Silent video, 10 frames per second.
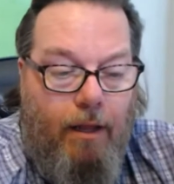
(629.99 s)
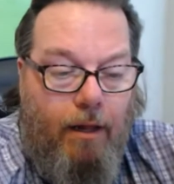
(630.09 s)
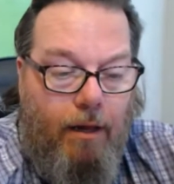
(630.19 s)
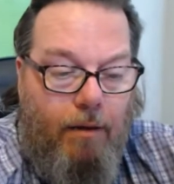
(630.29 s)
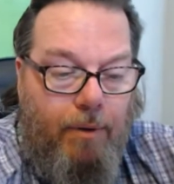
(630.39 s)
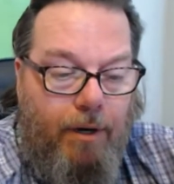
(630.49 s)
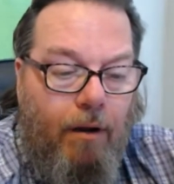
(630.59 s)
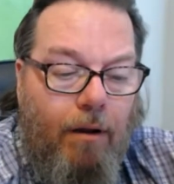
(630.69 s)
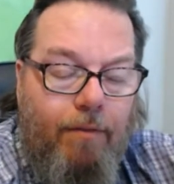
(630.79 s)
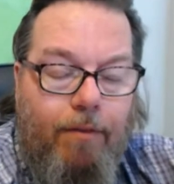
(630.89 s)
Uh, but
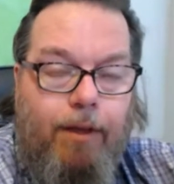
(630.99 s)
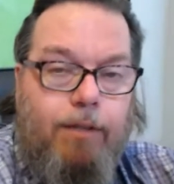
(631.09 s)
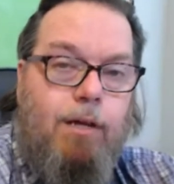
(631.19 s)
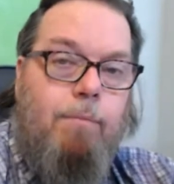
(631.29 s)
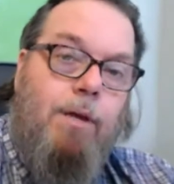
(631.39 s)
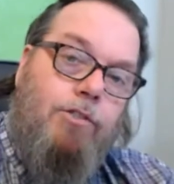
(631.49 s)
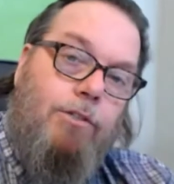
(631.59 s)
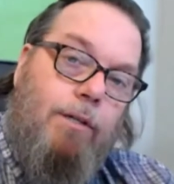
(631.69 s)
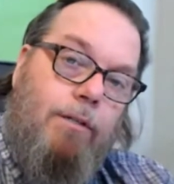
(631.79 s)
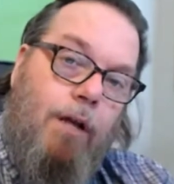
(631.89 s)
all of the things I
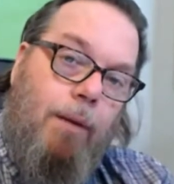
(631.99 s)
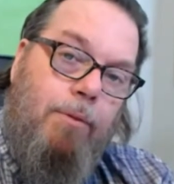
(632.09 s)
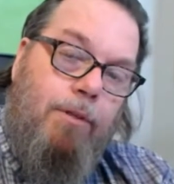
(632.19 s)
mentioned at the top